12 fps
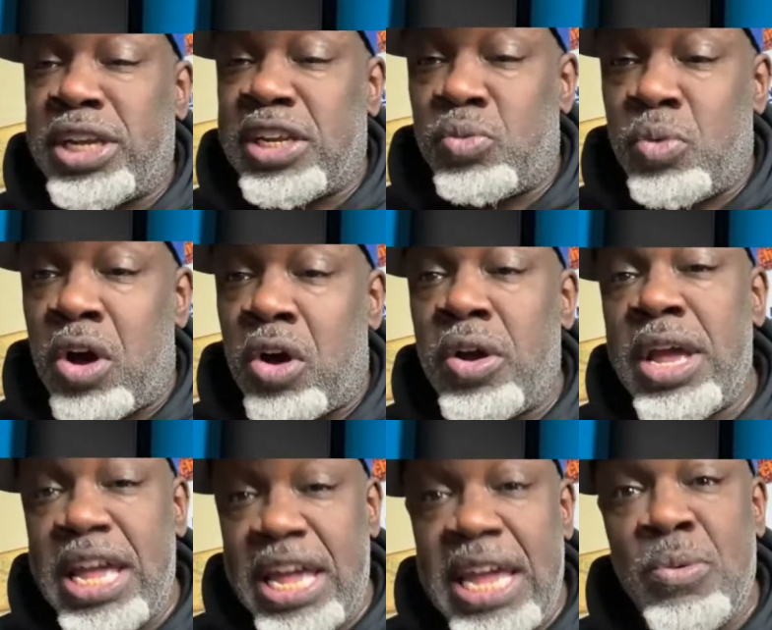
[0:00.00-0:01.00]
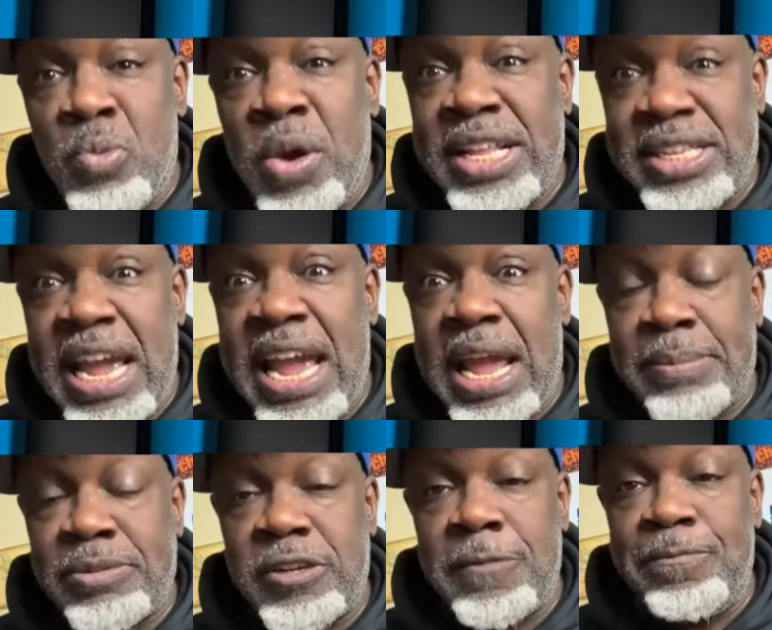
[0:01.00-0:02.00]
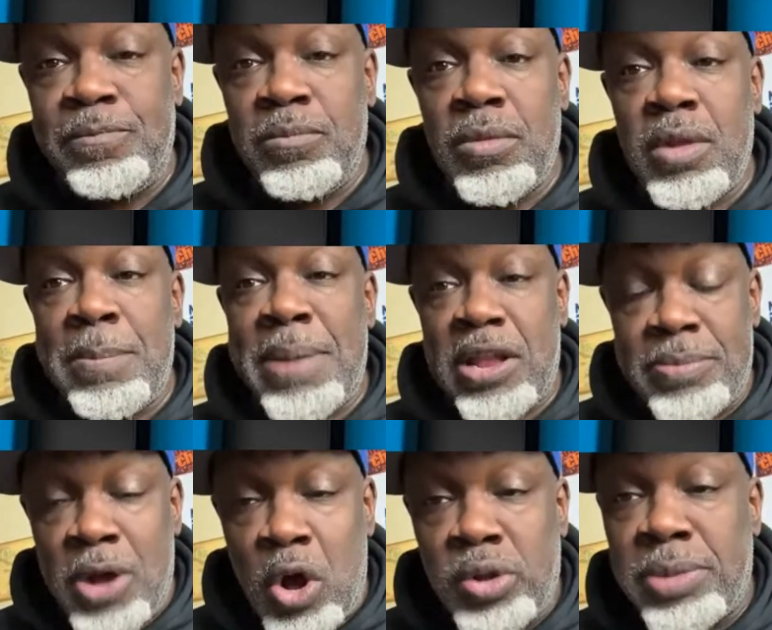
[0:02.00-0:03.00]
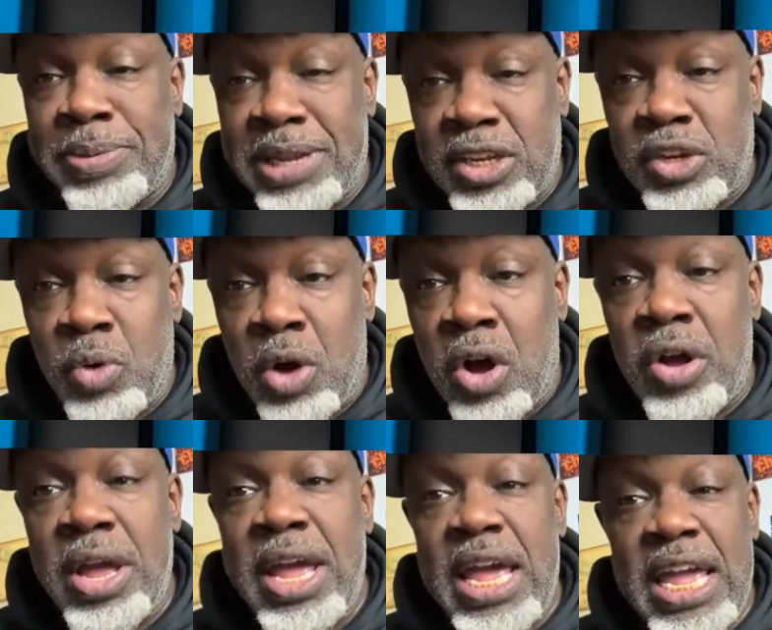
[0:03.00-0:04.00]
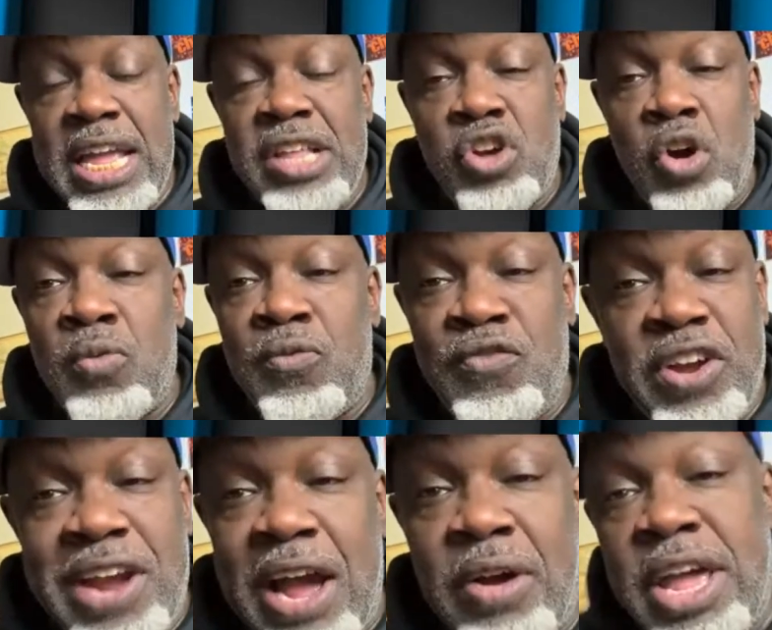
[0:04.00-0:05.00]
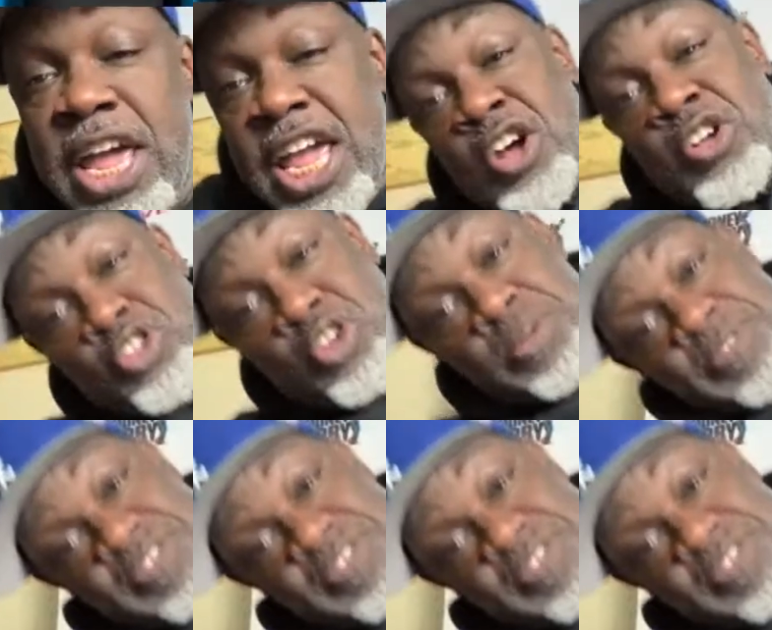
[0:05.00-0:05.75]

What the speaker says: against the wall, he wins games. Patrick Mahomes up against the wall, he's gonna figure out, he gonna throw them